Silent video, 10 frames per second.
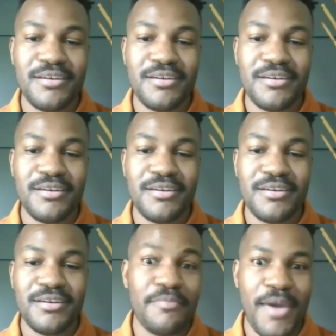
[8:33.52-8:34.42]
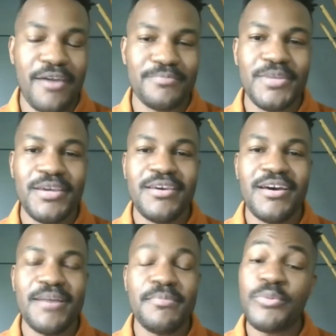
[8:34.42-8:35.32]
right off the bat.
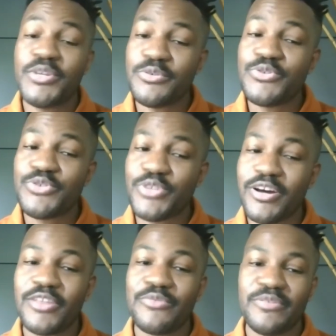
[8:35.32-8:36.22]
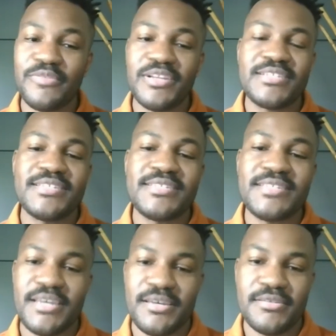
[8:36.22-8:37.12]
But we don't usually call it reflux
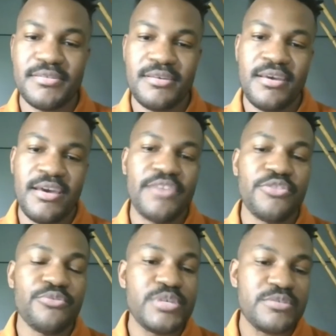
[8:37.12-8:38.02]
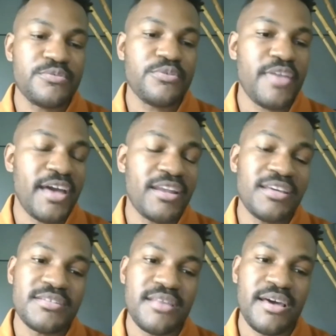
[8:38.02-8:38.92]
disease. And the reason for that
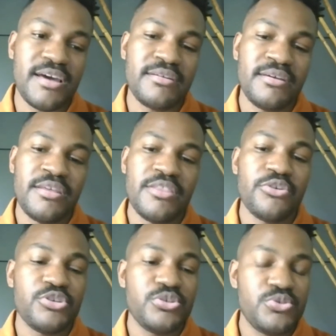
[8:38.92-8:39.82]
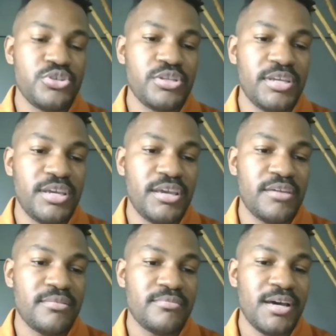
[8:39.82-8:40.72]
is that they're usually
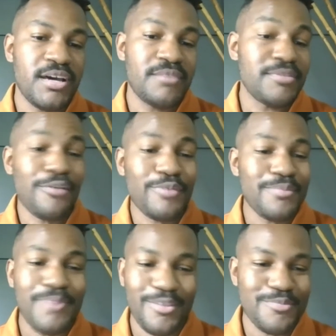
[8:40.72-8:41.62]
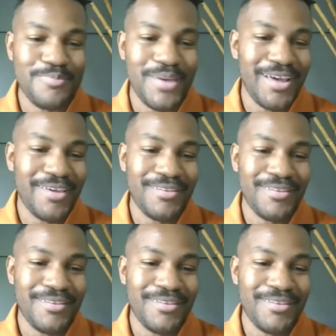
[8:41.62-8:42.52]
not really bothered by it.
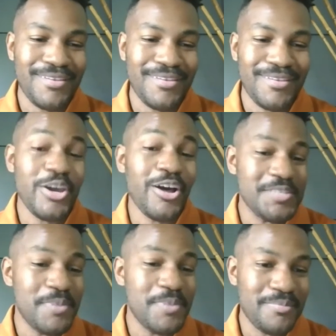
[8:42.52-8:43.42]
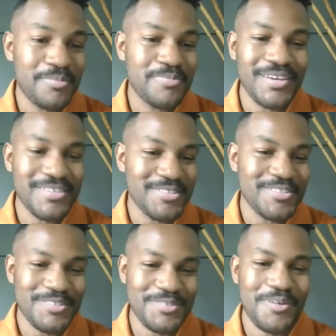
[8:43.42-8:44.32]
And we call it spit up because
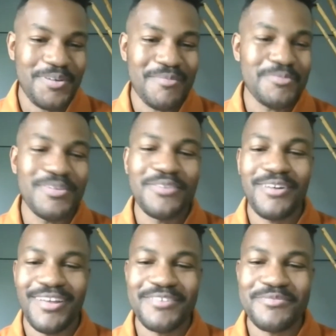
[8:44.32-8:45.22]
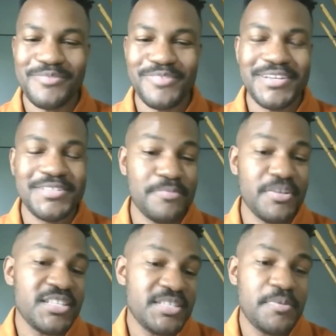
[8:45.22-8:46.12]
it's just so common. We don't call it reflux,
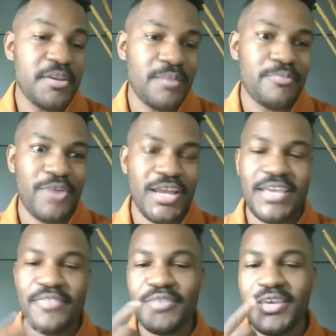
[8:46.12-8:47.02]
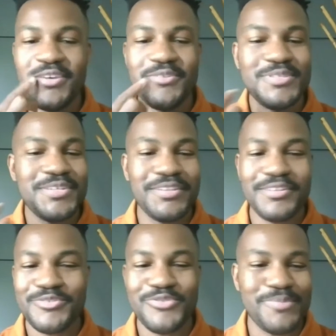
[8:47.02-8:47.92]
but it's spit up, right? And you see a
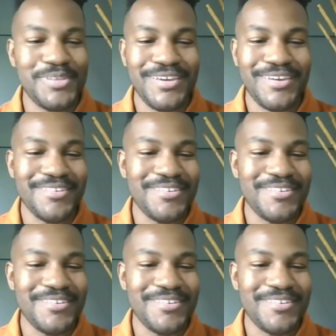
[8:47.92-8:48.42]
little dribbling